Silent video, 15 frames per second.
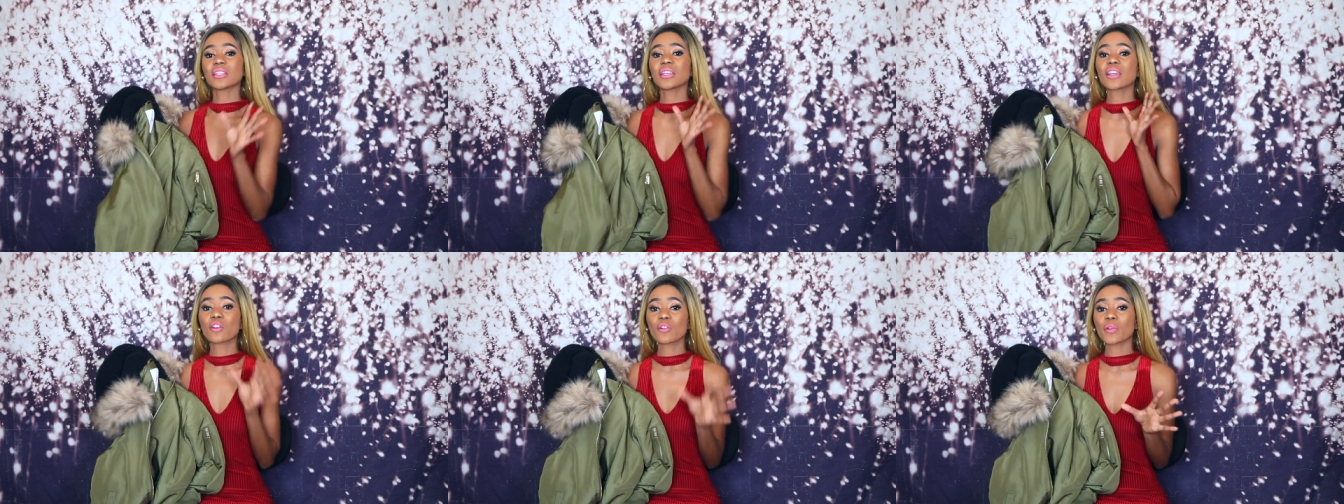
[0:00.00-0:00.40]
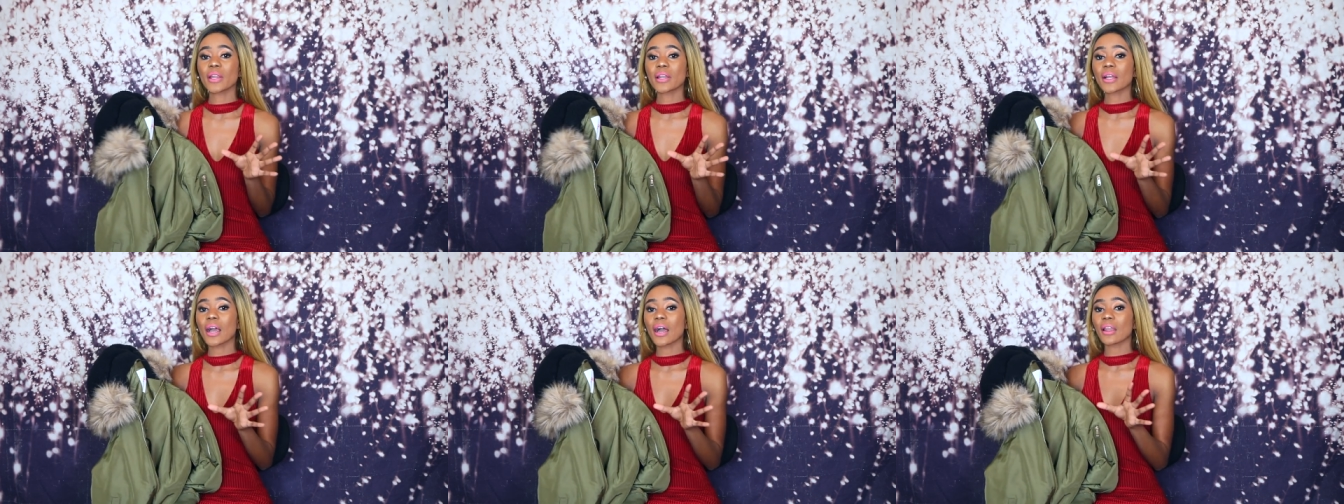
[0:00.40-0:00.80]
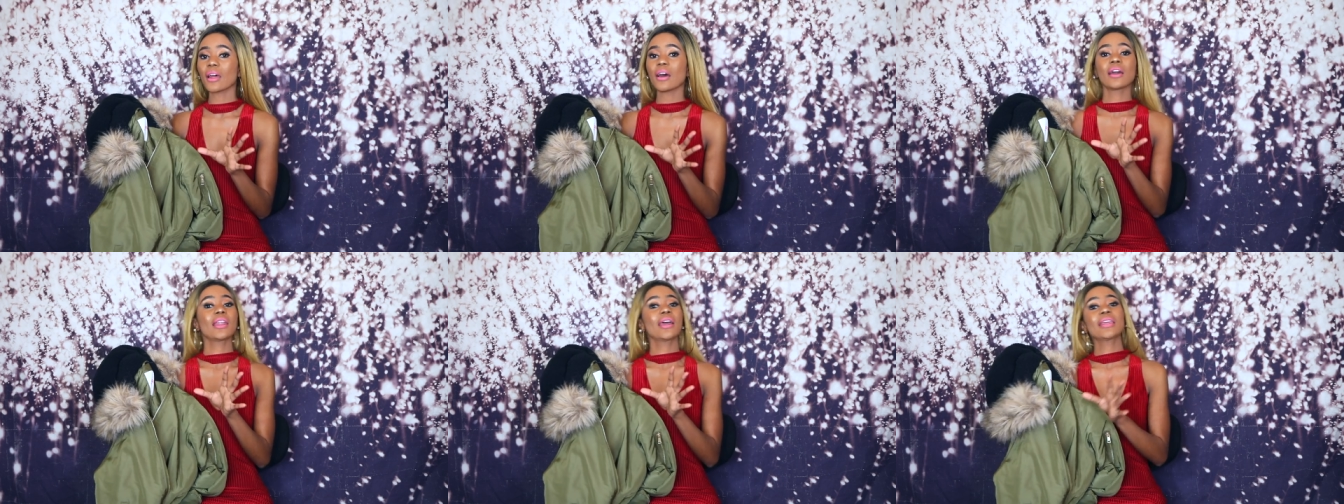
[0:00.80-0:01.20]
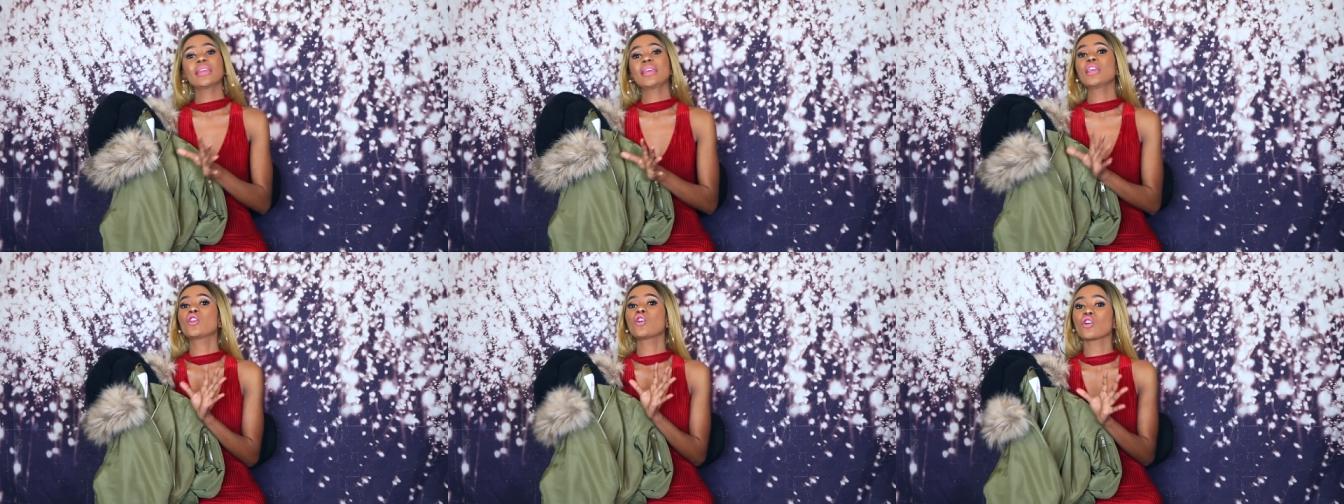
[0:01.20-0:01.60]
the green color, like
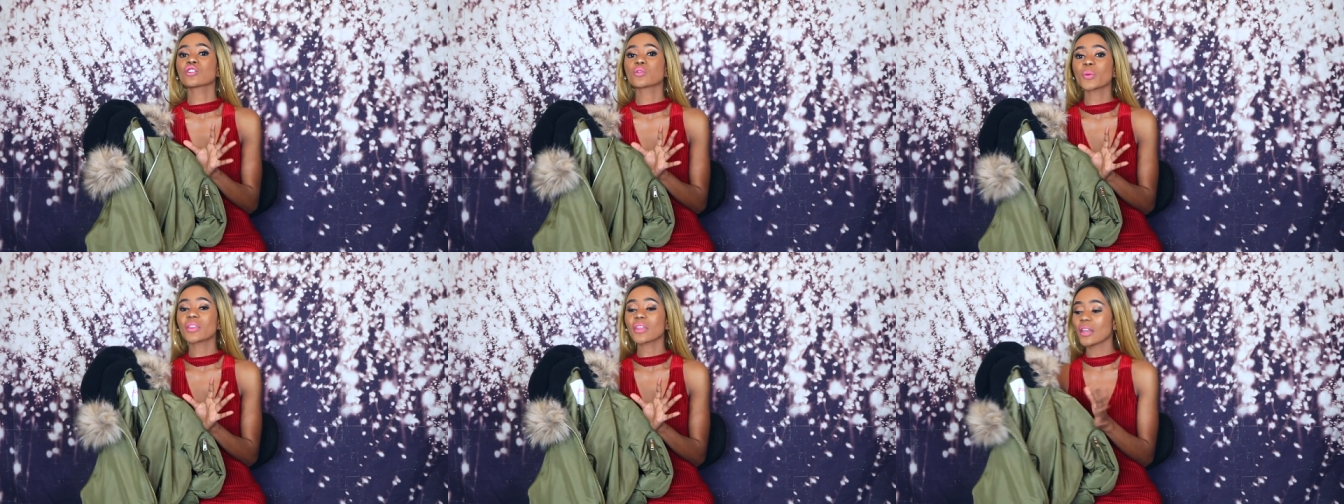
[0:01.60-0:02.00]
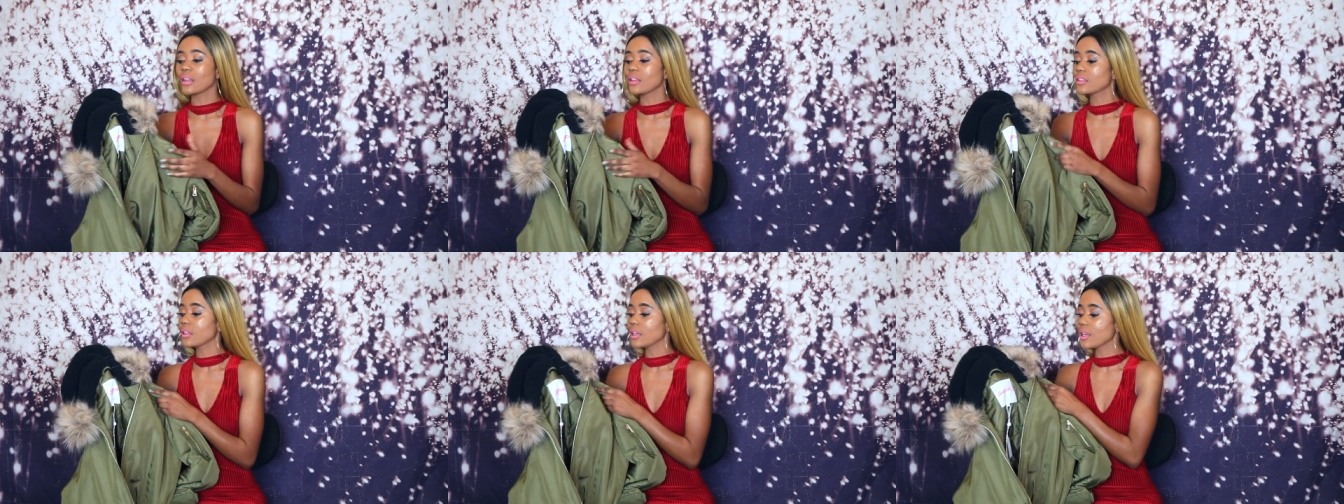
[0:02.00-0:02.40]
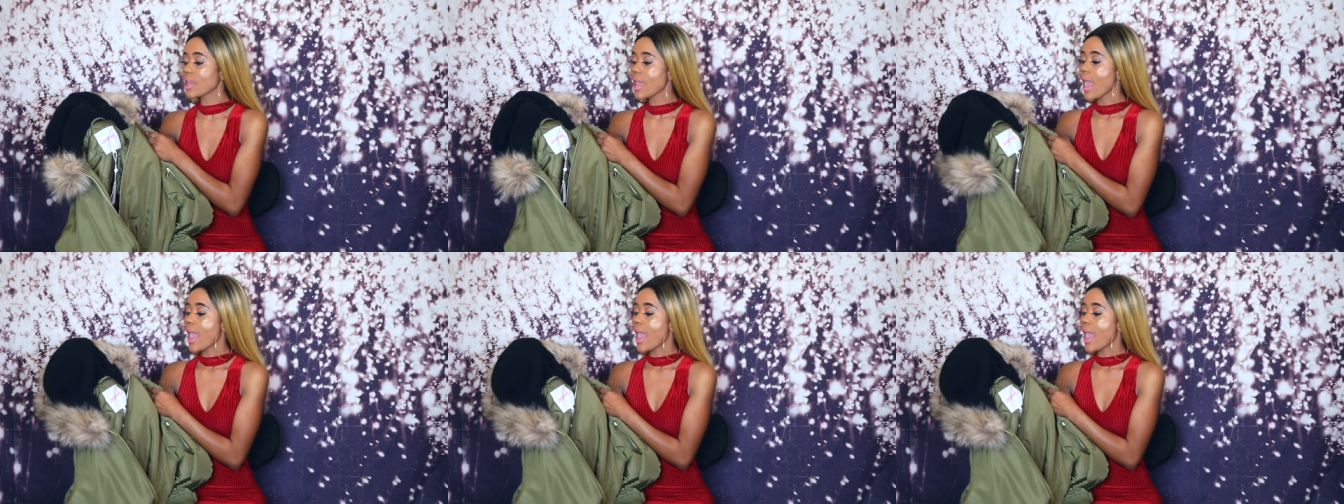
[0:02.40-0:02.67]
it goes with anything.